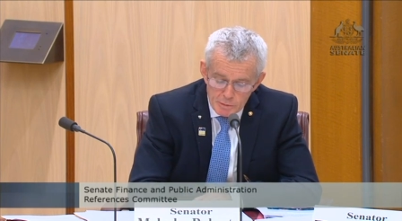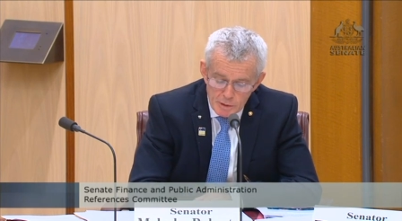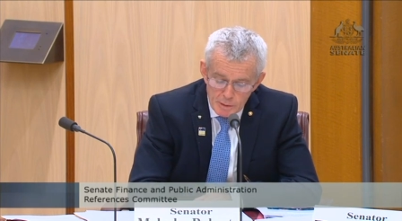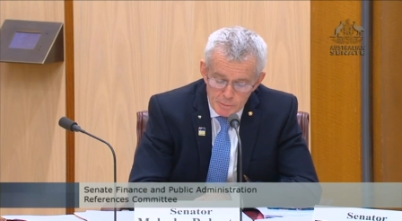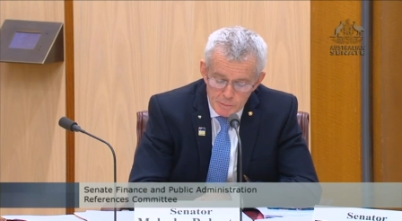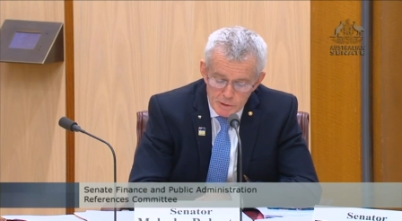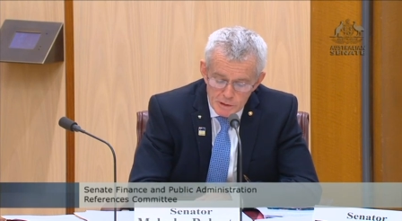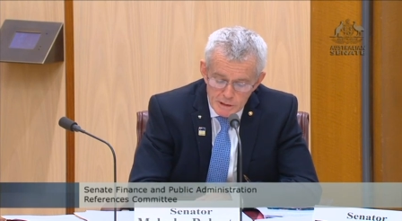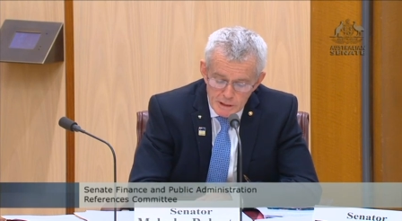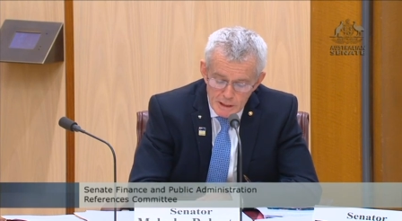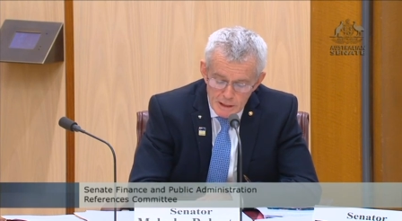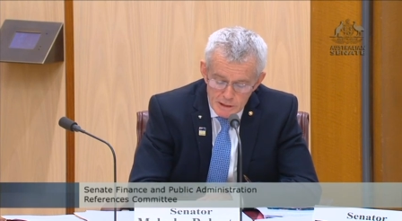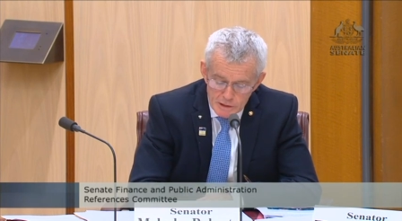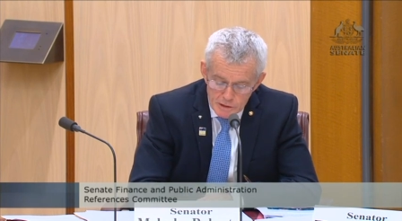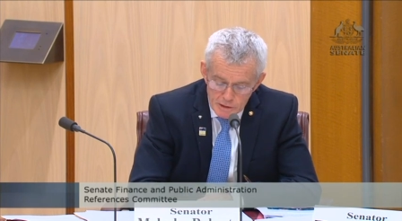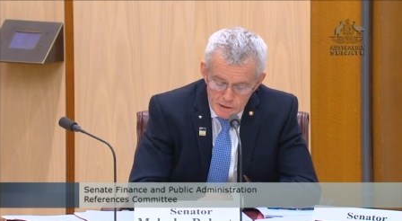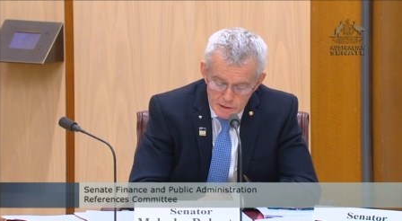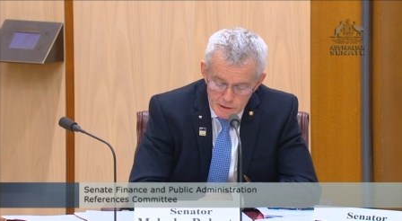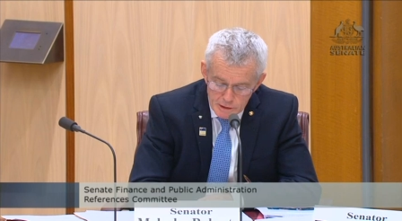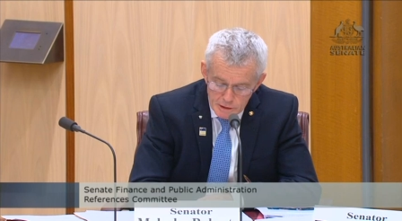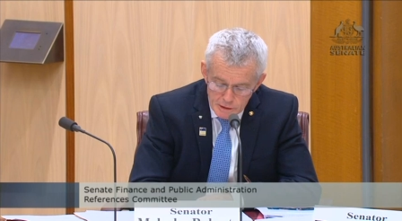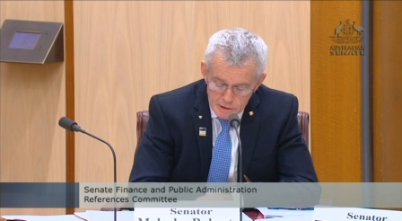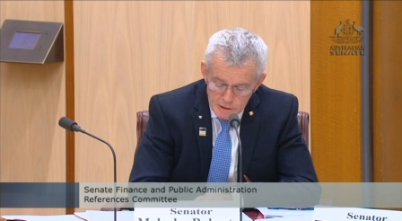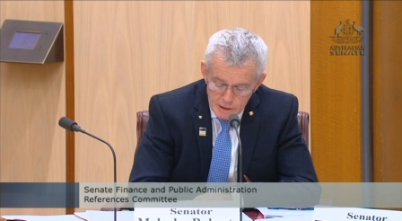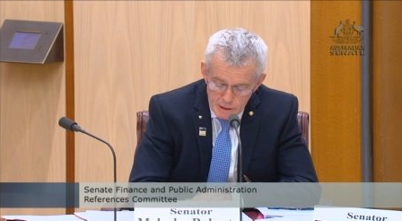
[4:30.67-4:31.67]
reputation
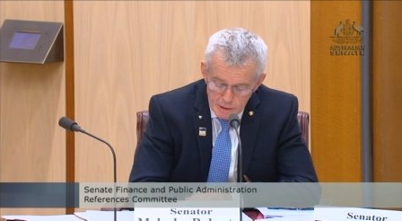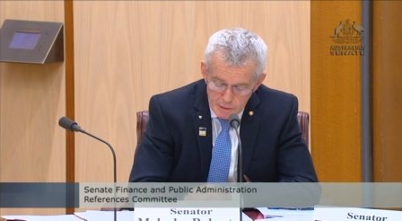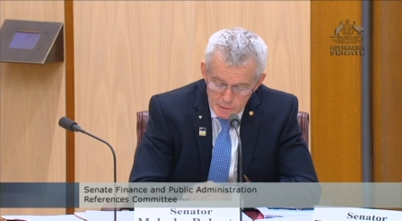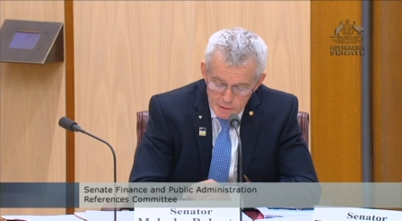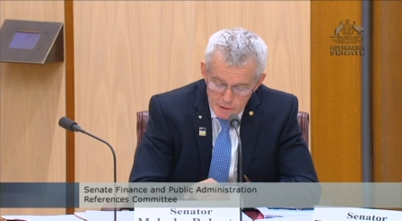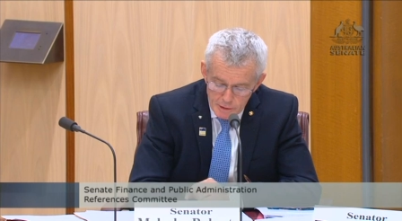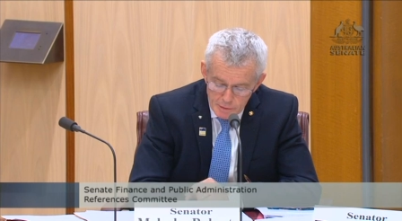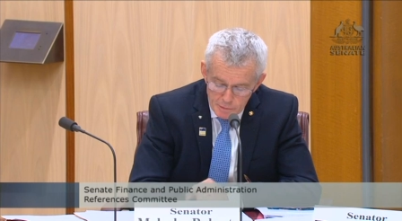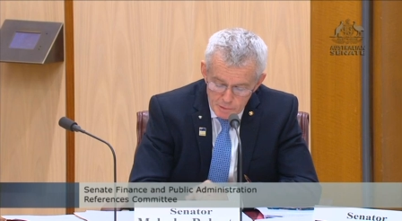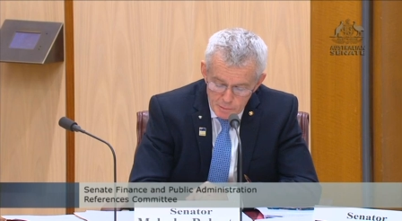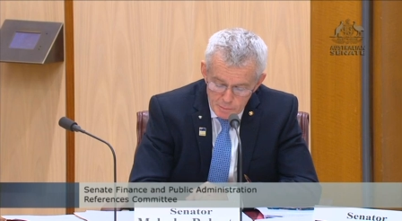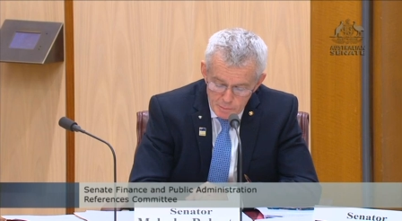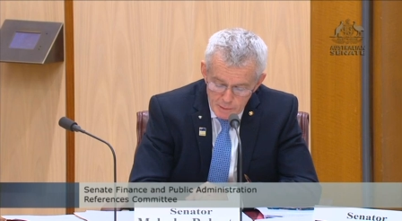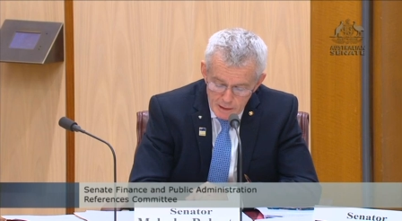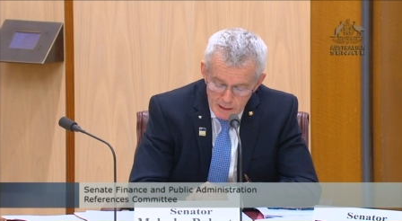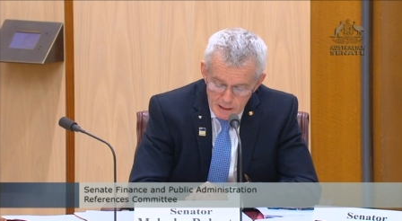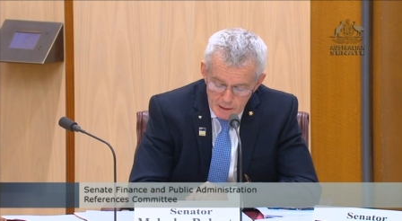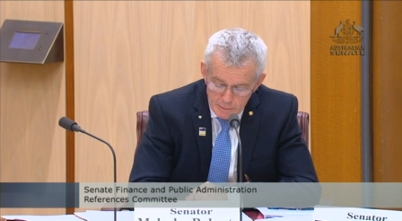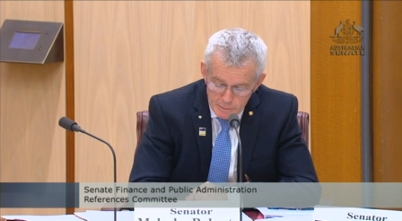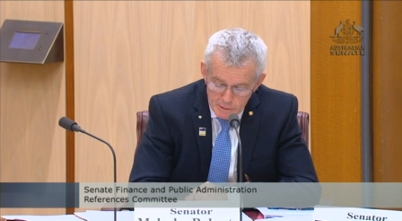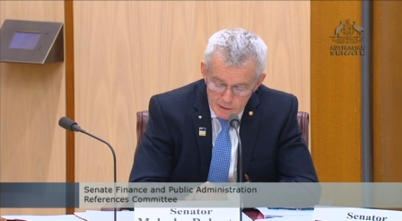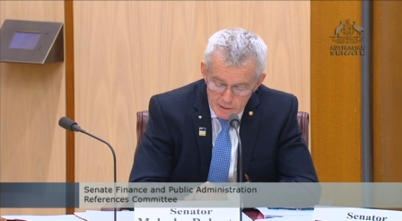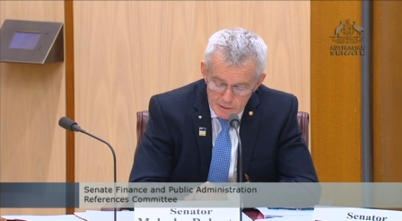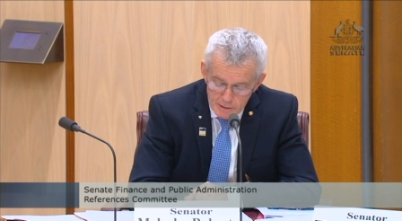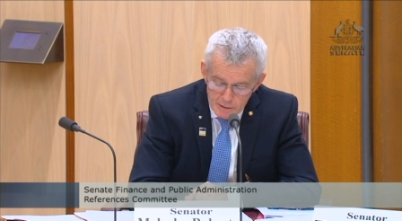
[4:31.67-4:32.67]
and integrity of the
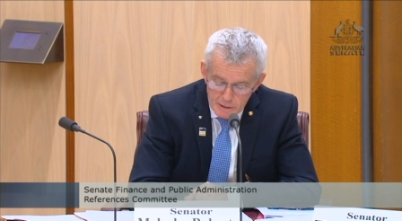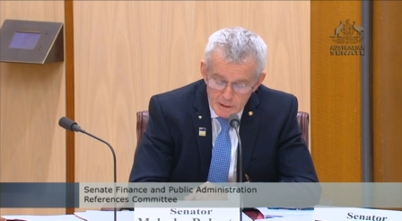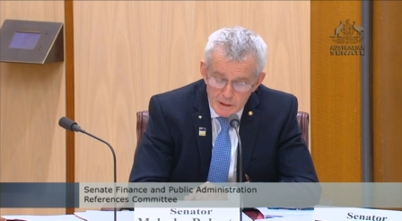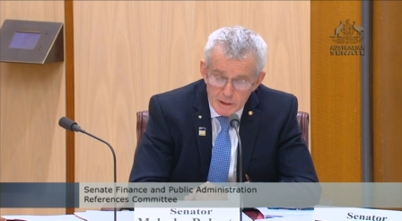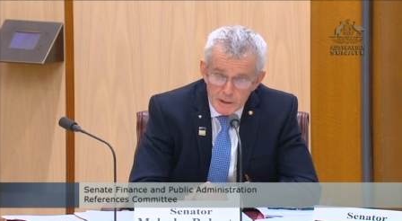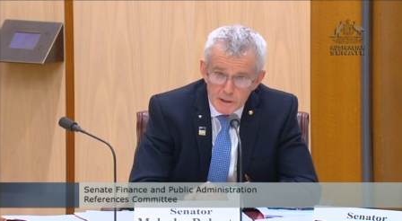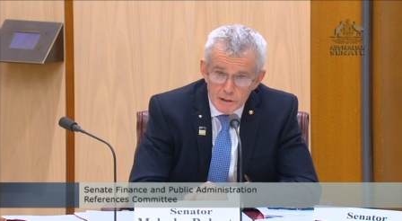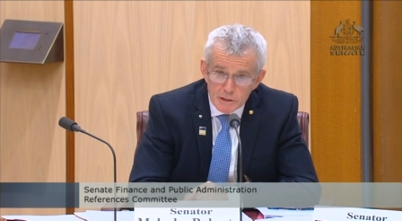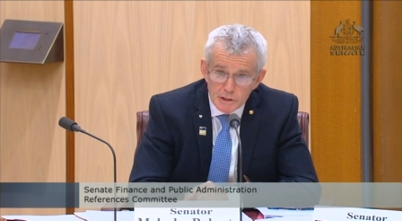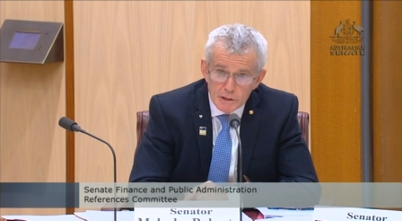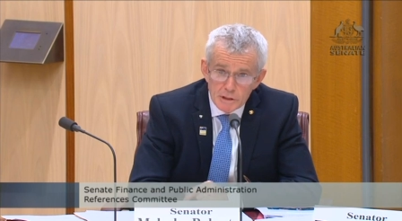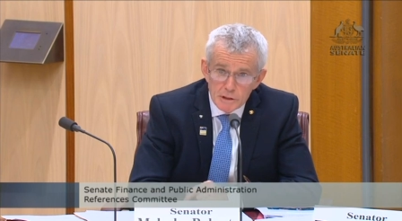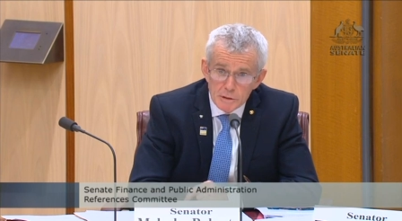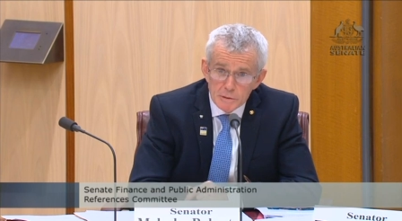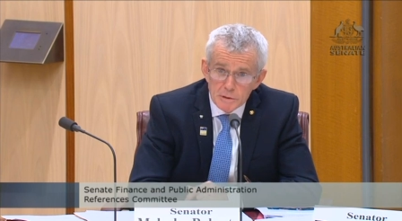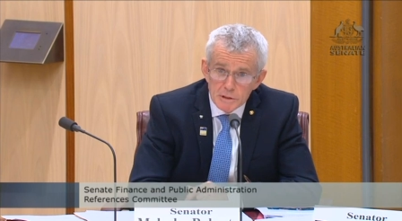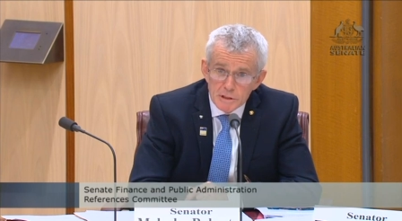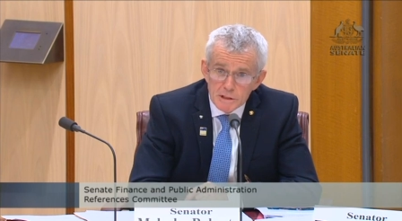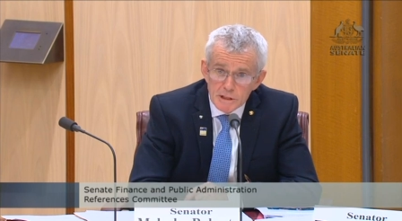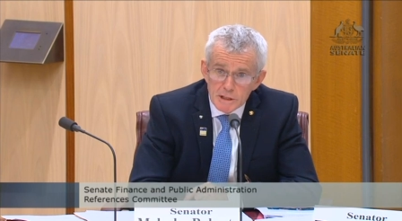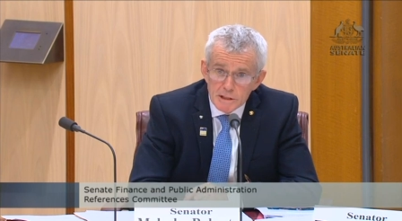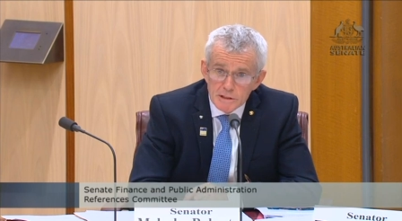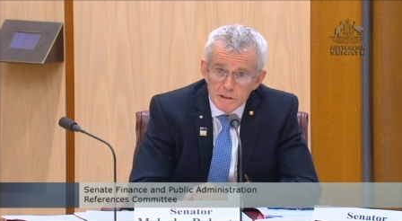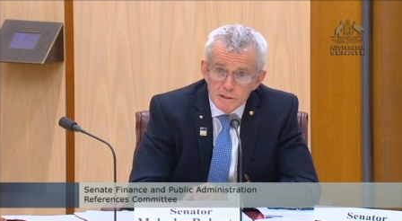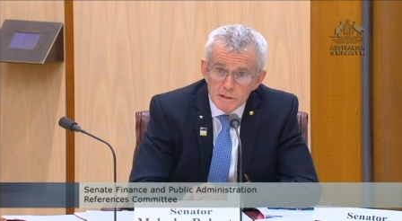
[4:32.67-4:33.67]
parliament. Did you
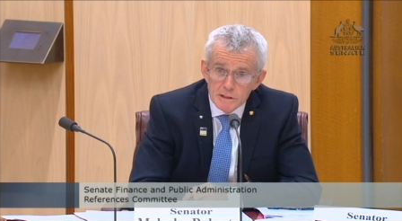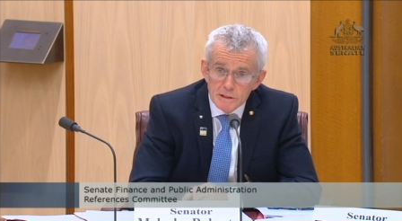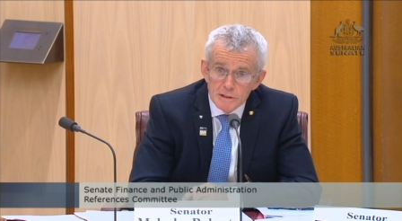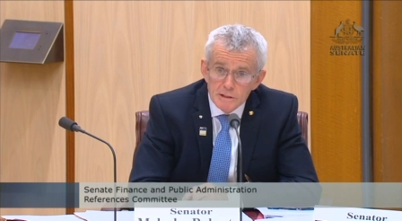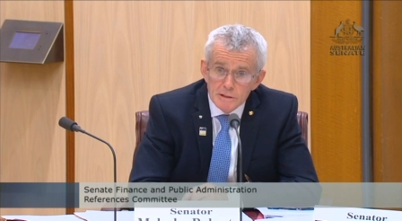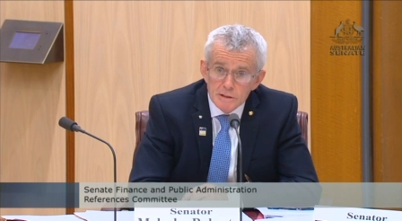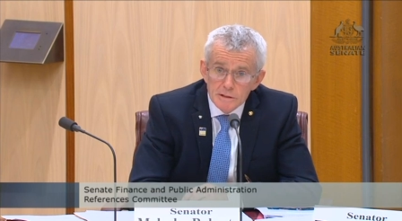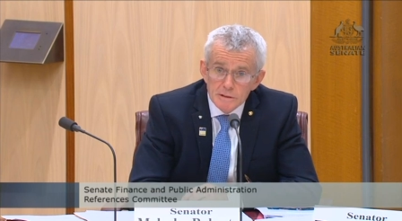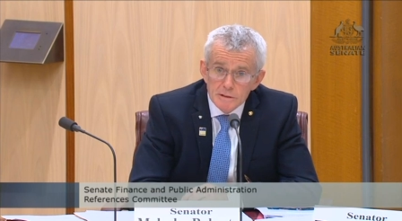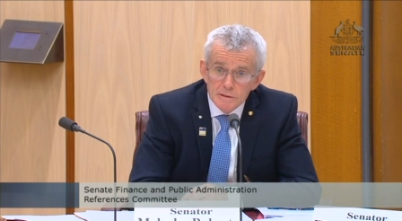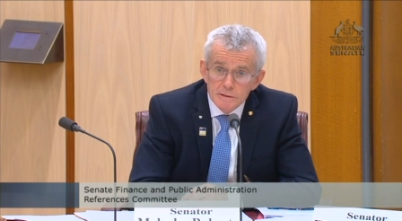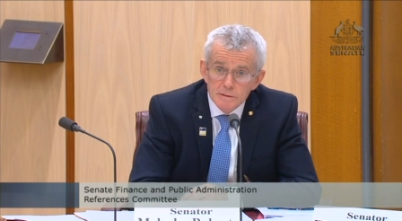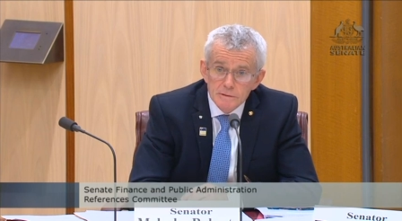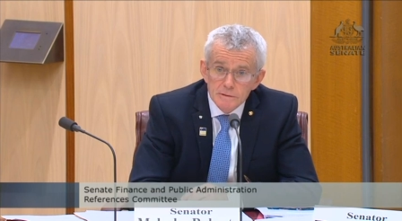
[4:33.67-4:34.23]
assess this?